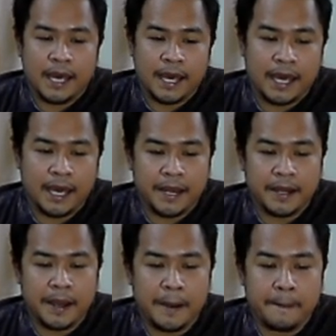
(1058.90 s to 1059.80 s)

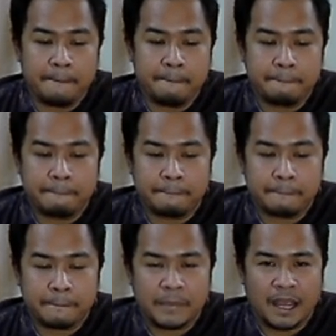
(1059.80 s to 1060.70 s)
And
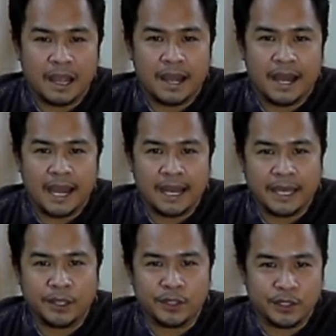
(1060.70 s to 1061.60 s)
I'd
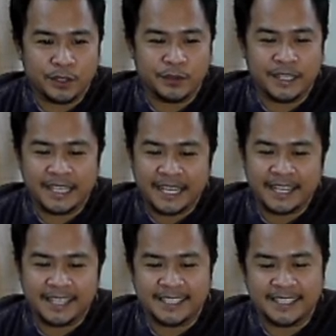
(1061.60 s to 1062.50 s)
like you to
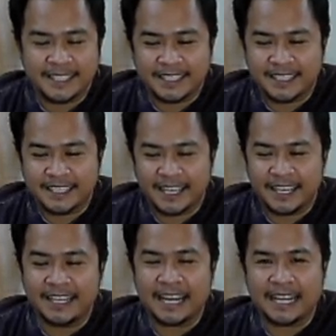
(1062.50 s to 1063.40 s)
get a
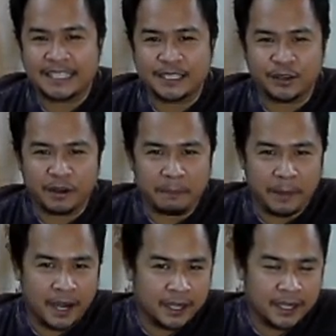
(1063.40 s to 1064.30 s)
glass or a
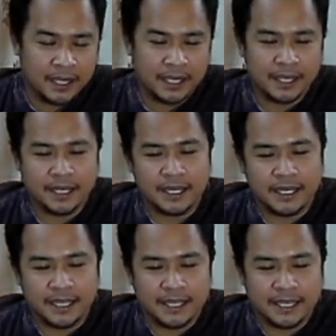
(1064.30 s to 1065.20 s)
mug
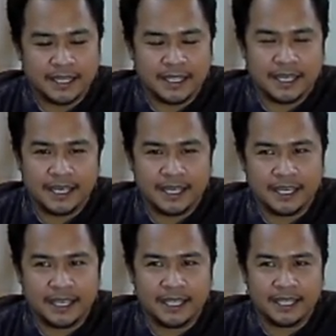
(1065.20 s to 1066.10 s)

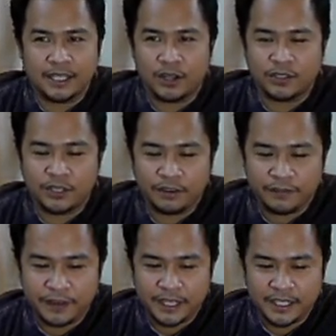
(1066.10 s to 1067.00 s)
and go to your
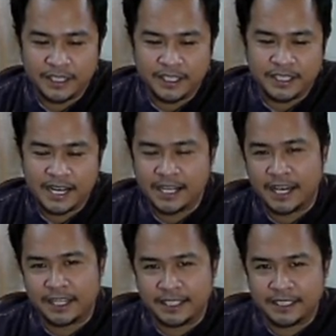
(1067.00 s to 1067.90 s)
fridge and
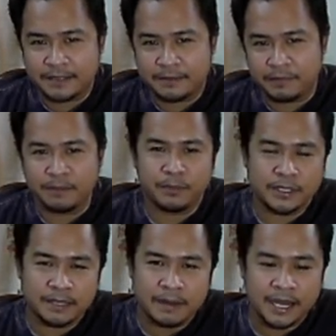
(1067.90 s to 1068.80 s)
put
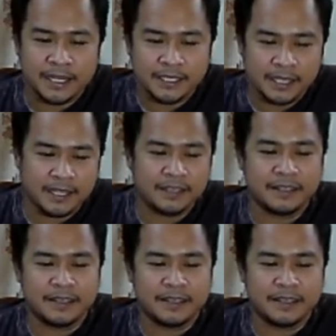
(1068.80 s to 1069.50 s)
some ice in it,